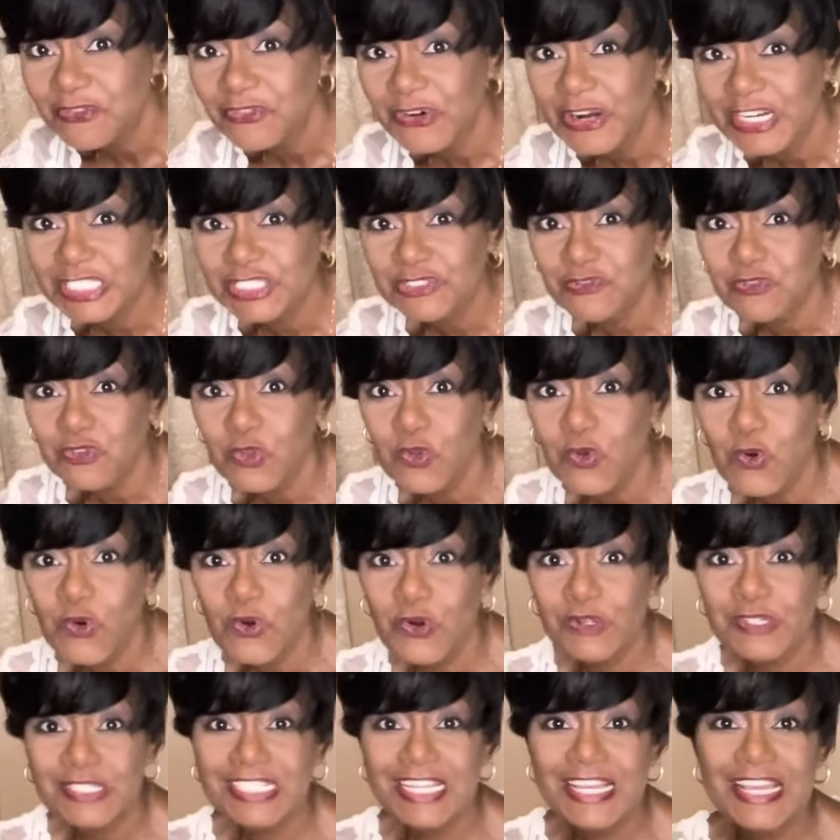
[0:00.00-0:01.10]
fresh
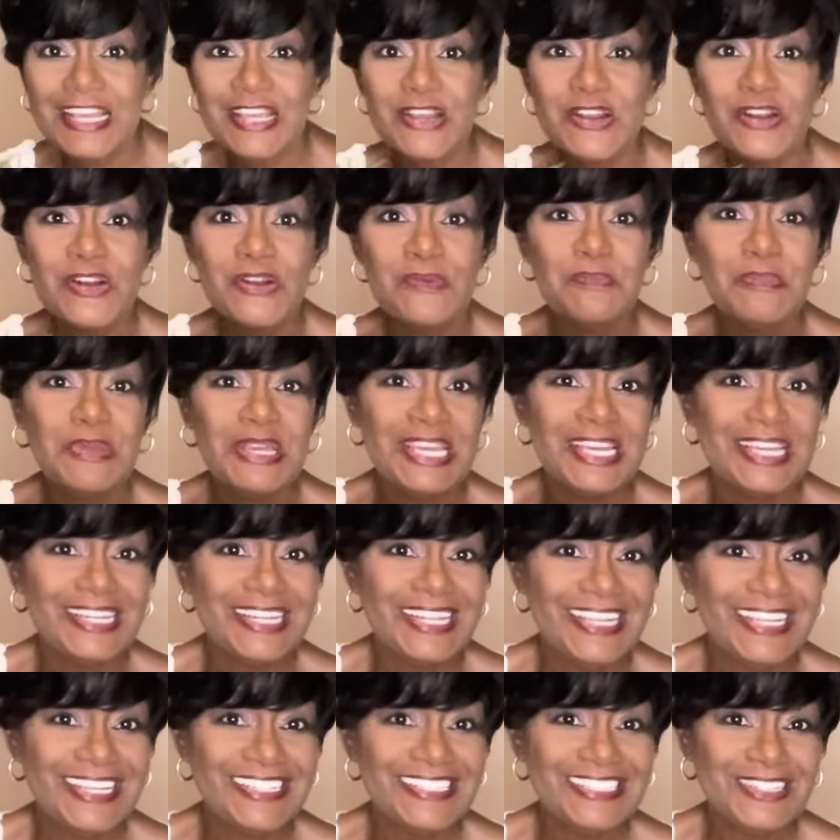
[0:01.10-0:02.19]
florals here.
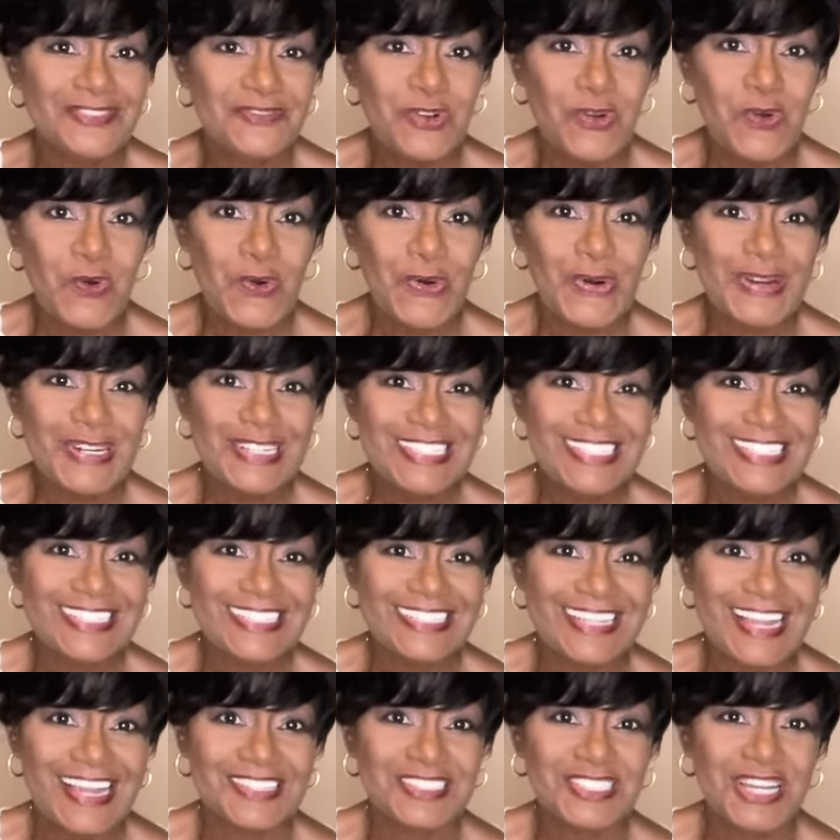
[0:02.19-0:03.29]
Peonies, of course,
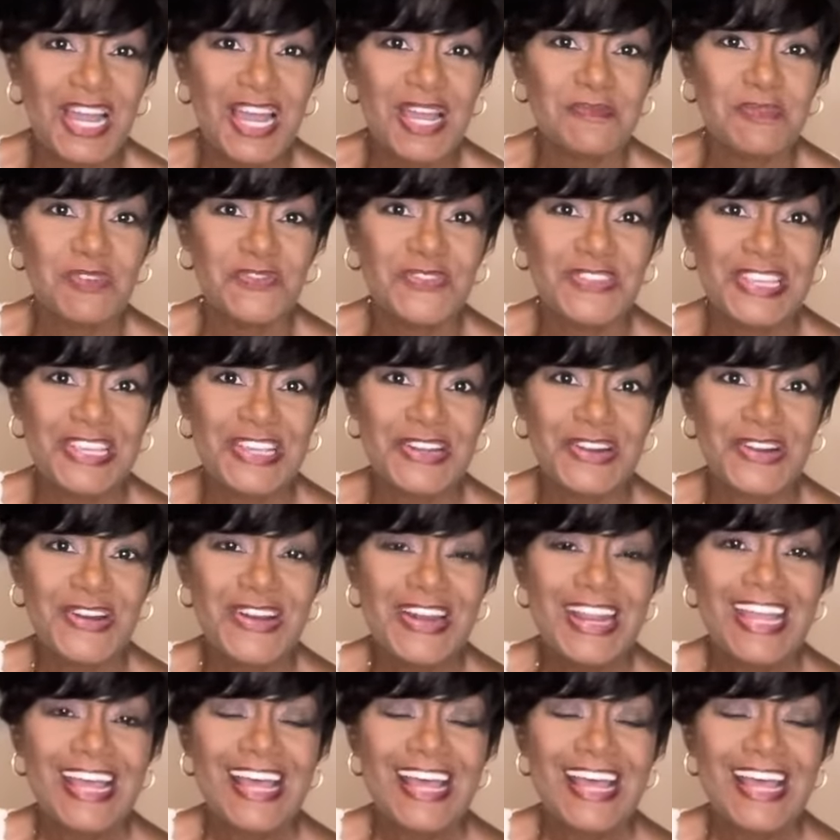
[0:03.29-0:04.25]
it's that time of year.